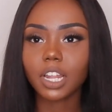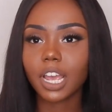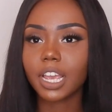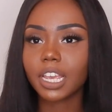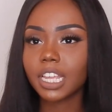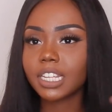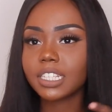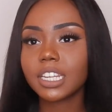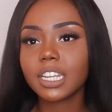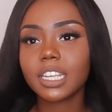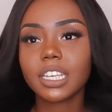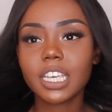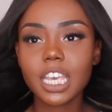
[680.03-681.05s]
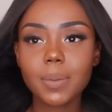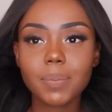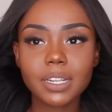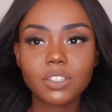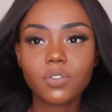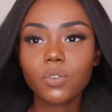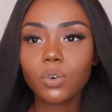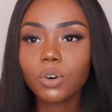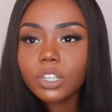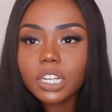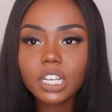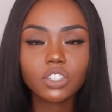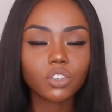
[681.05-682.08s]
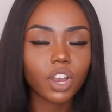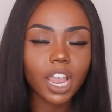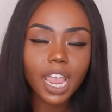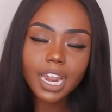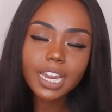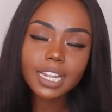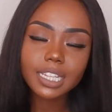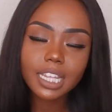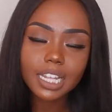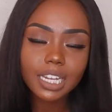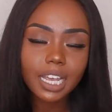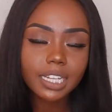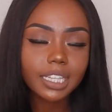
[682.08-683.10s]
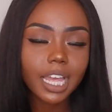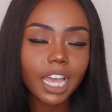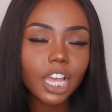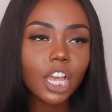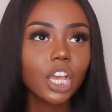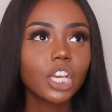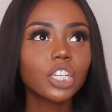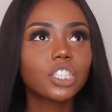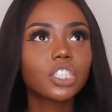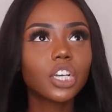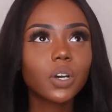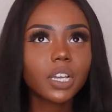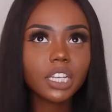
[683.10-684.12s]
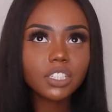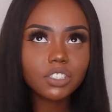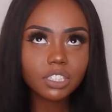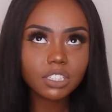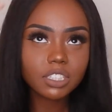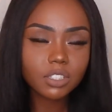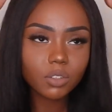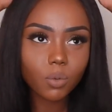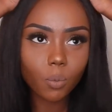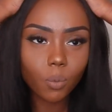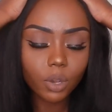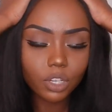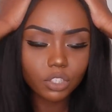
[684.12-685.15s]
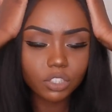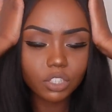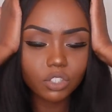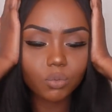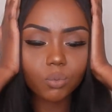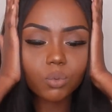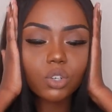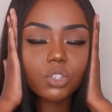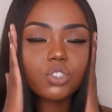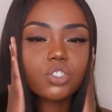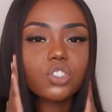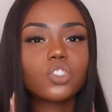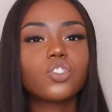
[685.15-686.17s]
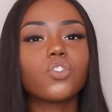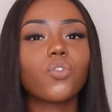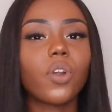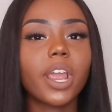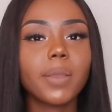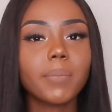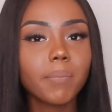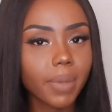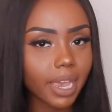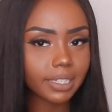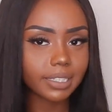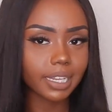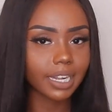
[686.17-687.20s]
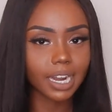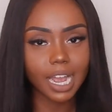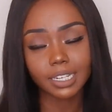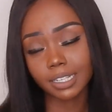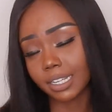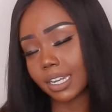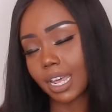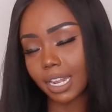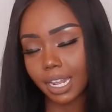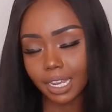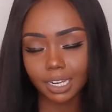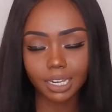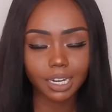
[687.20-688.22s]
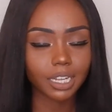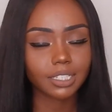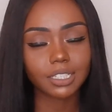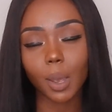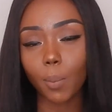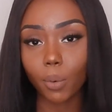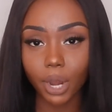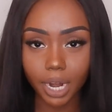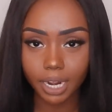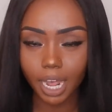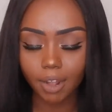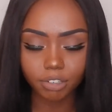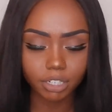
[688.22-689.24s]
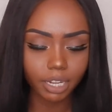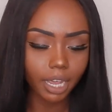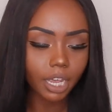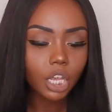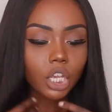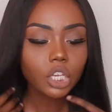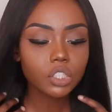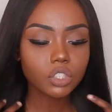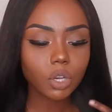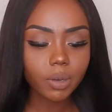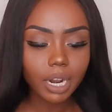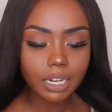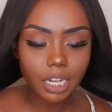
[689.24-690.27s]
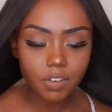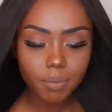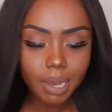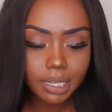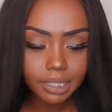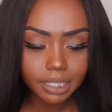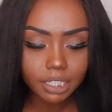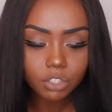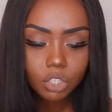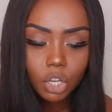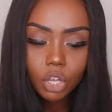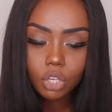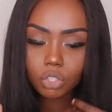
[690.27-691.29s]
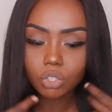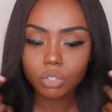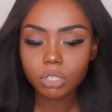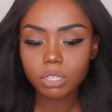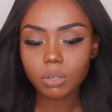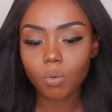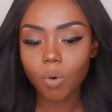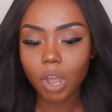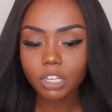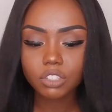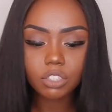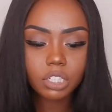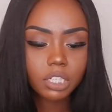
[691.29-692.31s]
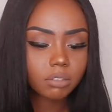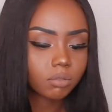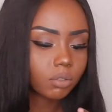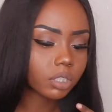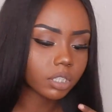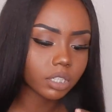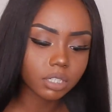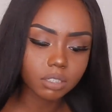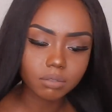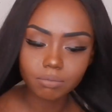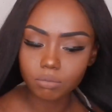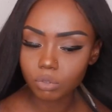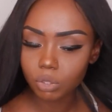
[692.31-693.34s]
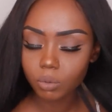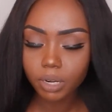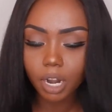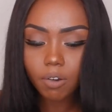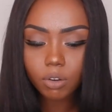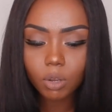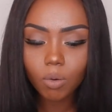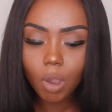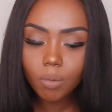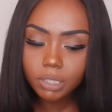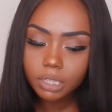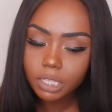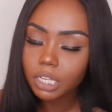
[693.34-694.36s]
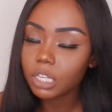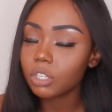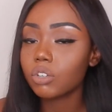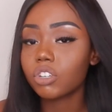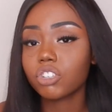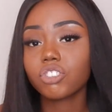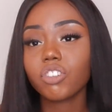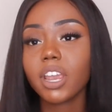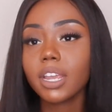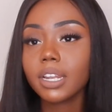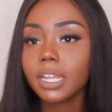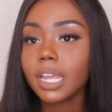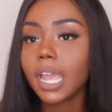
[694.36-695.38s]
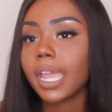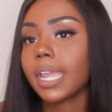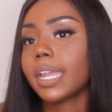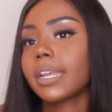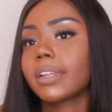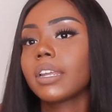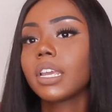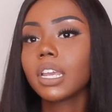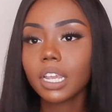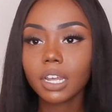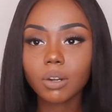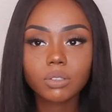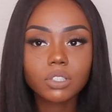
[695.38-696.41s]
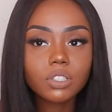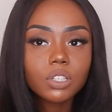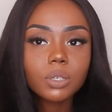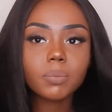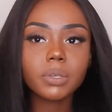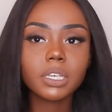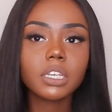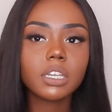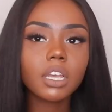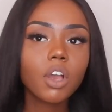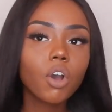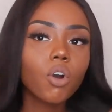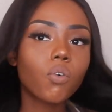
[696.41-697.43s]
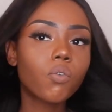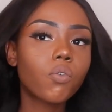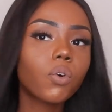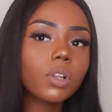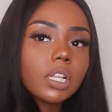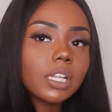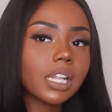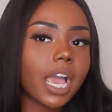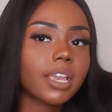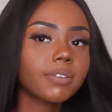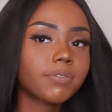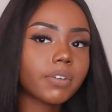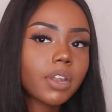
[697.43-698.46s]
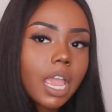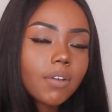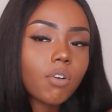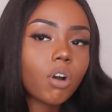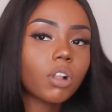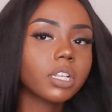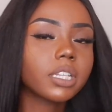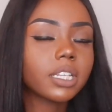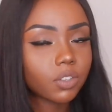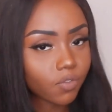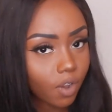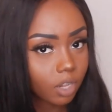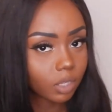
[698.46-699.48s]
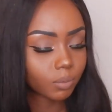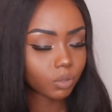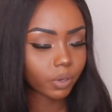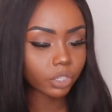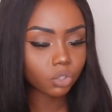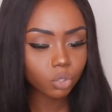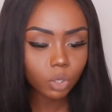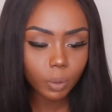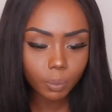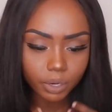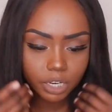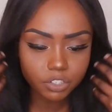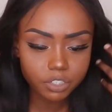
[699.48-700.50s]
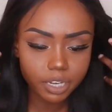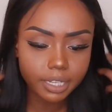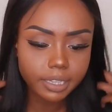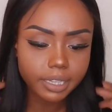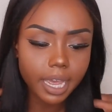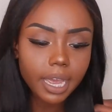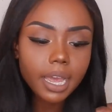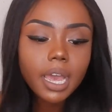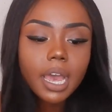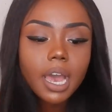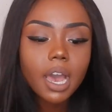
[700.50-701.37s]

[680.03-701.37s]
Like, it didn't keep its fullness or anything like that. So it just was this real straight mess, and I did not like it, and I stopped wearing it after that. So what I love about this, you can wash it, you can do whatever you want with it, you can strain it, and it'll still be full of life and have all of this volume. So I do appreciate that.